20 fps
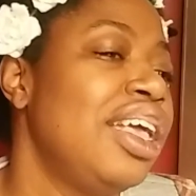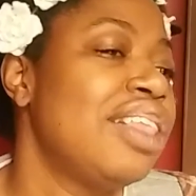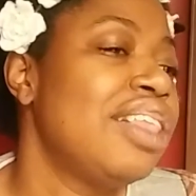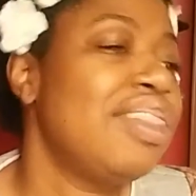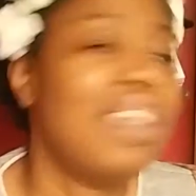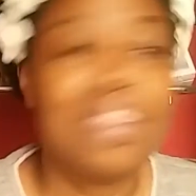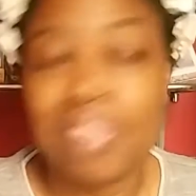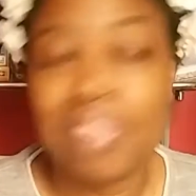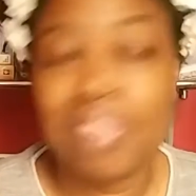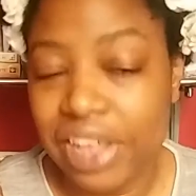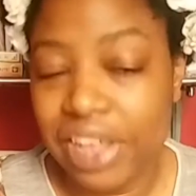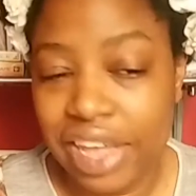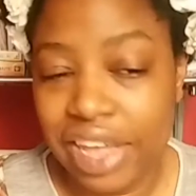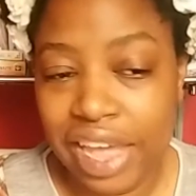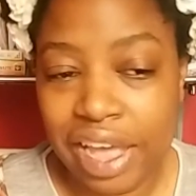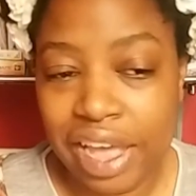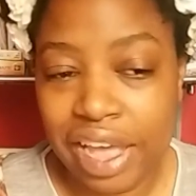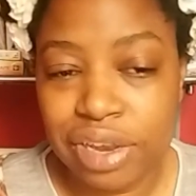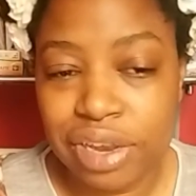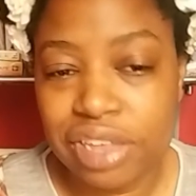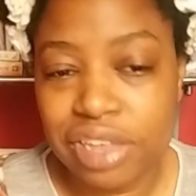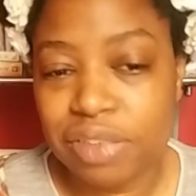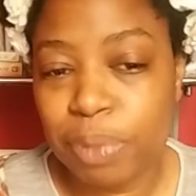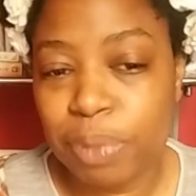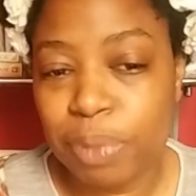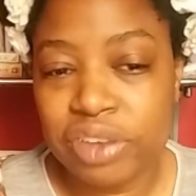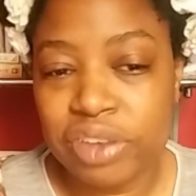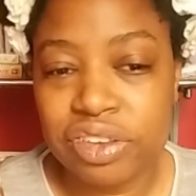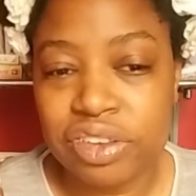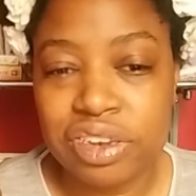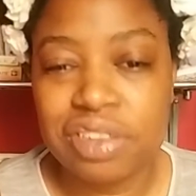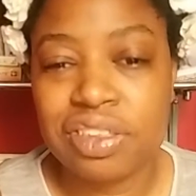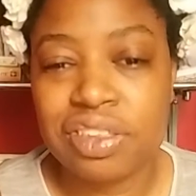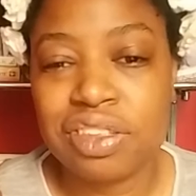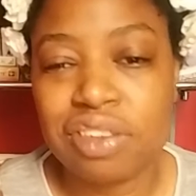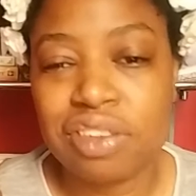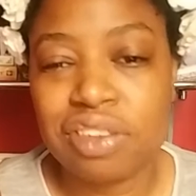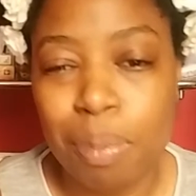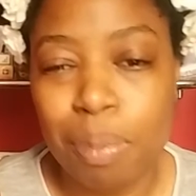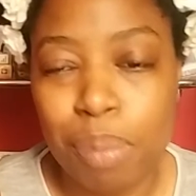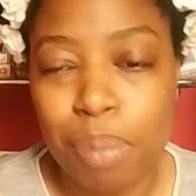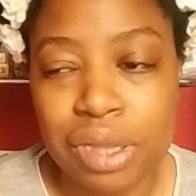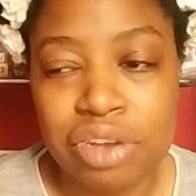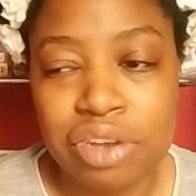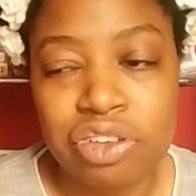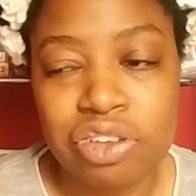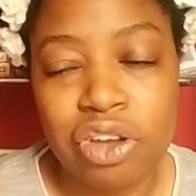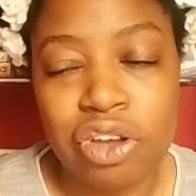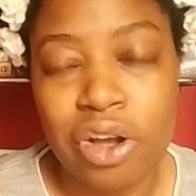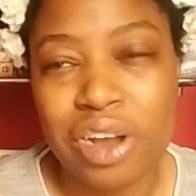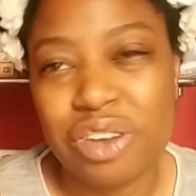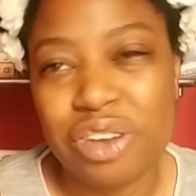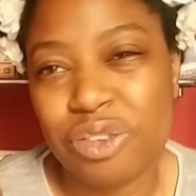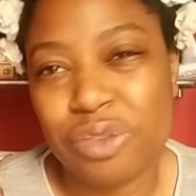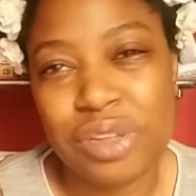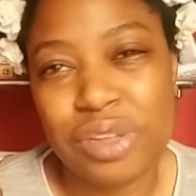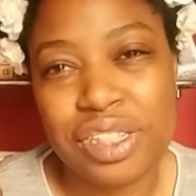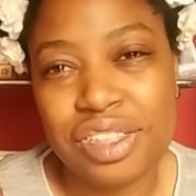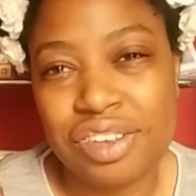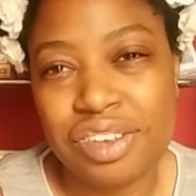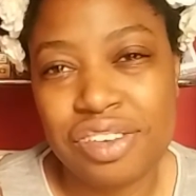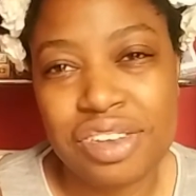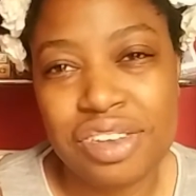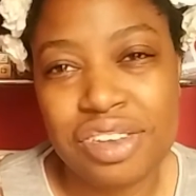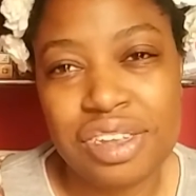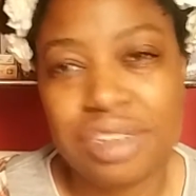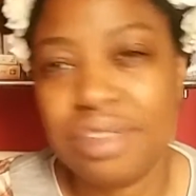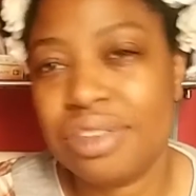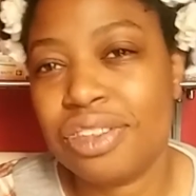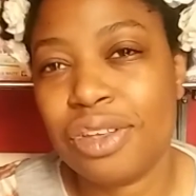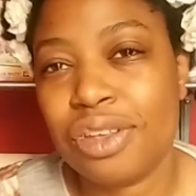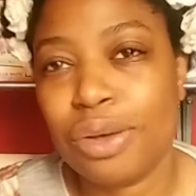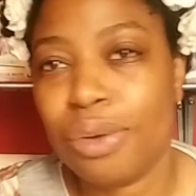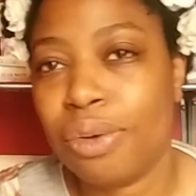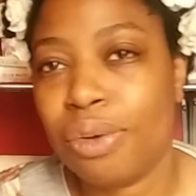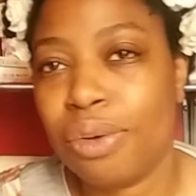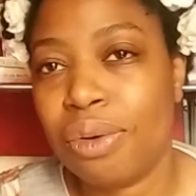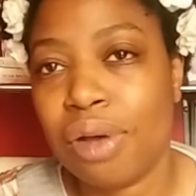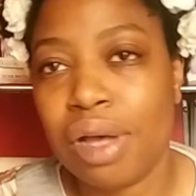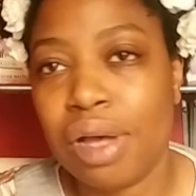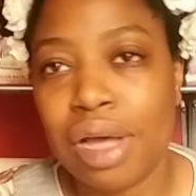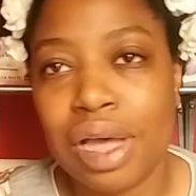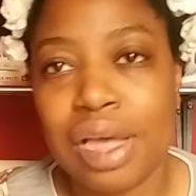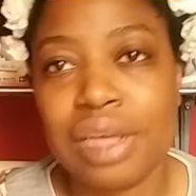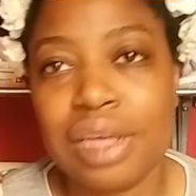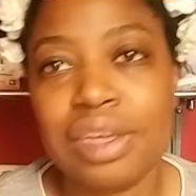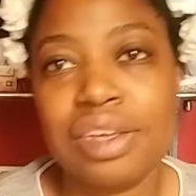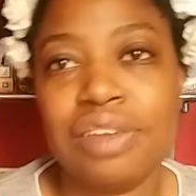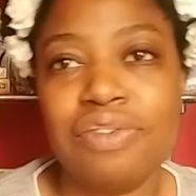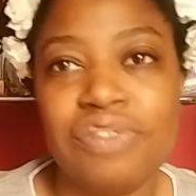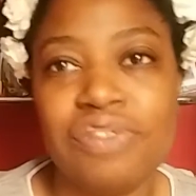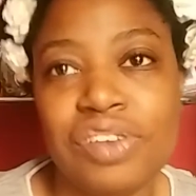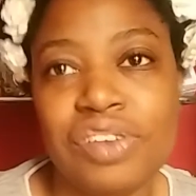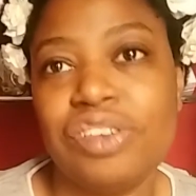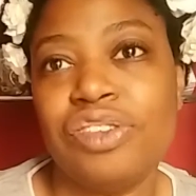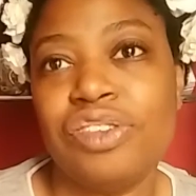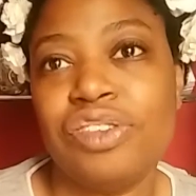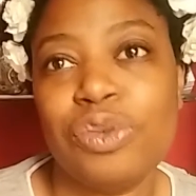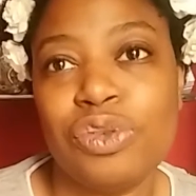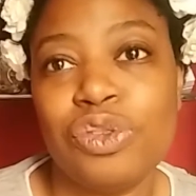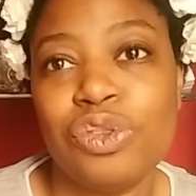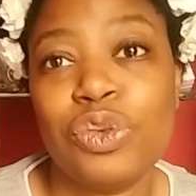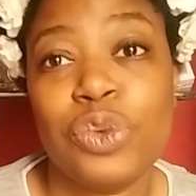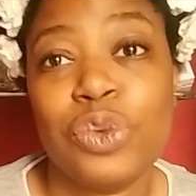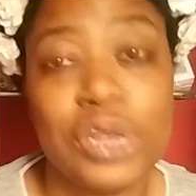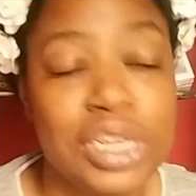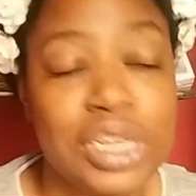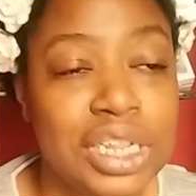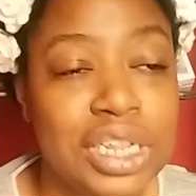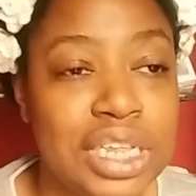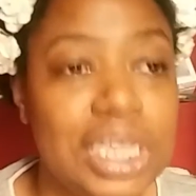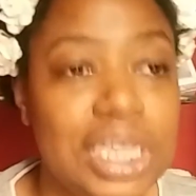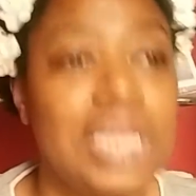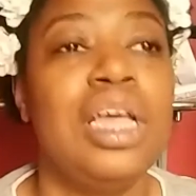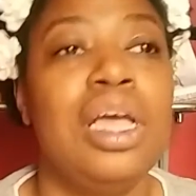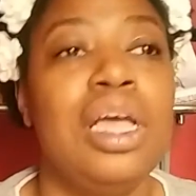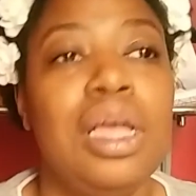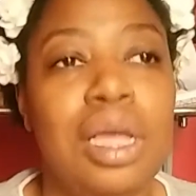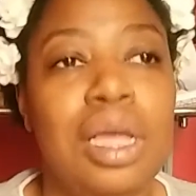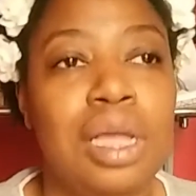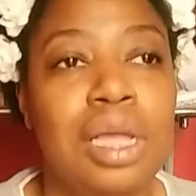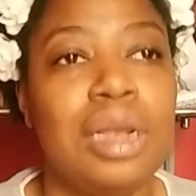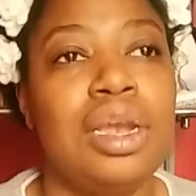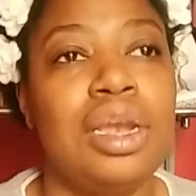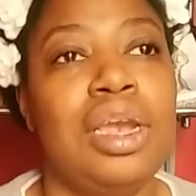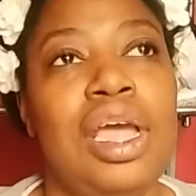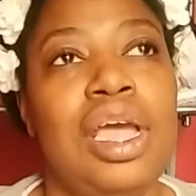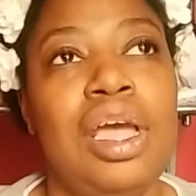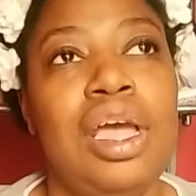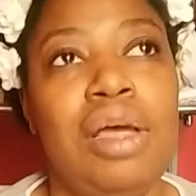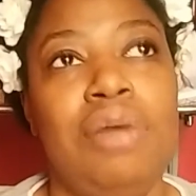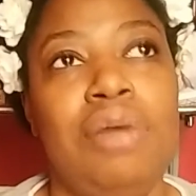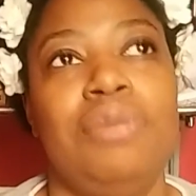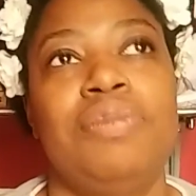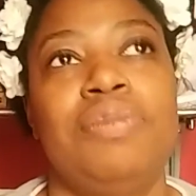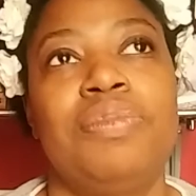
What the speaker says: that they count, especially since a bunch are trilogies, so I can finish those quickly. Now,